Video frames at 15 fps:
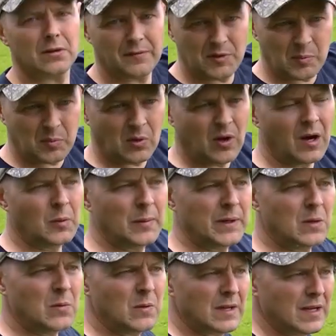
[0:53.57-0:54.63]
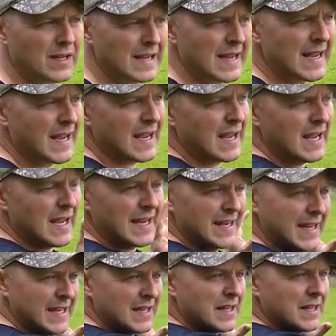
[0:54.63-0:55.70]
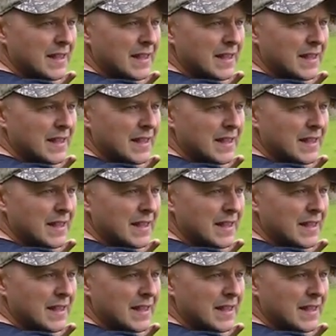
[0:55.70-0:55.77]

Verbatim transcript: of the plot. We don't want to get